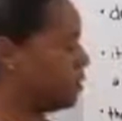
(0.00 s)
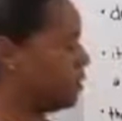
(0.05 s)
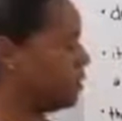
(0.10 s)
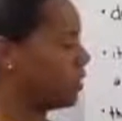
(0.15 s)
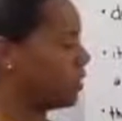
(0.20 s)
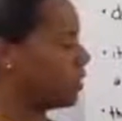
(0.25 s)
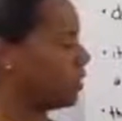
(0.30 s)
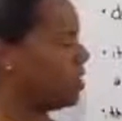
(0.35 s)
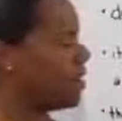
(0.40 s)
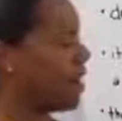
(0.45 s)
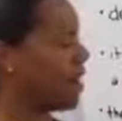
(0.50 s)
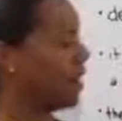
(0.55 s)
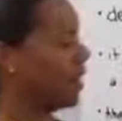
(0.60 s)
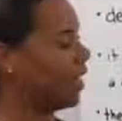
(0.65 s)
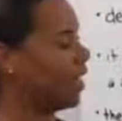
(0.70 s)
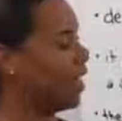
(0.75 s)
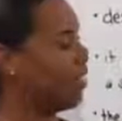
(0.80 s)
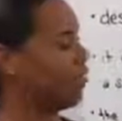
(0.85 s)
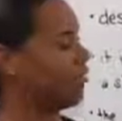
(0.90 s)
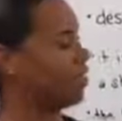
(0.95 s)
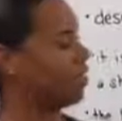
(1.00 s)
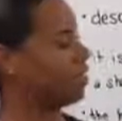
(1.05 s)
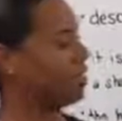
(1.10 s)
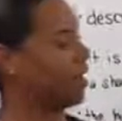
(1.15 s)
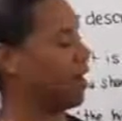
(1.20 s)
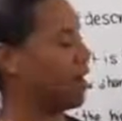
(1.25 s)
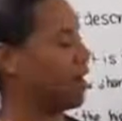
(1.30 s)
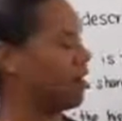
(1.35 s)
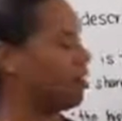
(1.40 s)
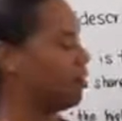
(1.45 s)
this schematic here is
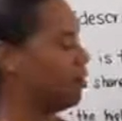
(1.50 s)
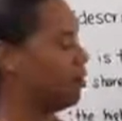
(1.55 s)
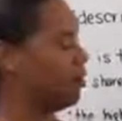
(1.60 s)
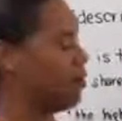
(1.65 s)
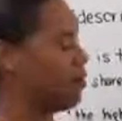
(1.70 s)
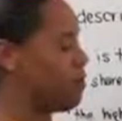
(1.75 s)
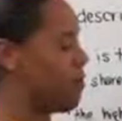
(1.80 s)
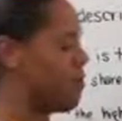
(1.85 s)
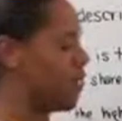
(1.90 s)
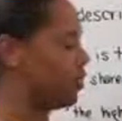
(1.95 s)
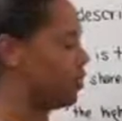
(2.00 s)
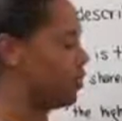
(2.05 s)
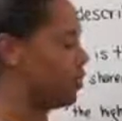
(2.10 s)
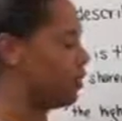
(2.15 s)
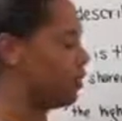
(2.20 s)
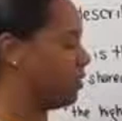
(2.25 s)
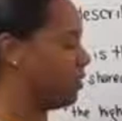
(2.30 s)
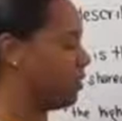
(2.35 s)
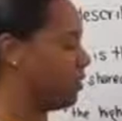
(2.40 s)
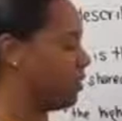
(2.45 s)
kind of, you imagine,